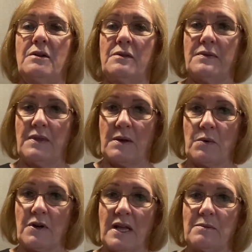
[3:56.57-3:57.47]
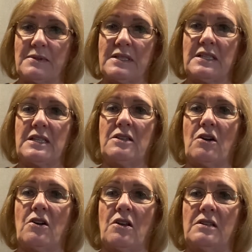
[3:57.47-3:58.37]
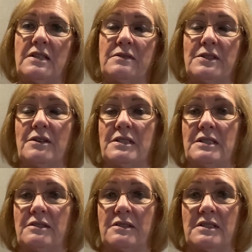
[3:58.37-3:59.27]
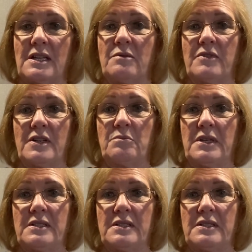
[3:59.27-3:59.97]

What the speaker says: they were able to get it all, even though it did look like a very big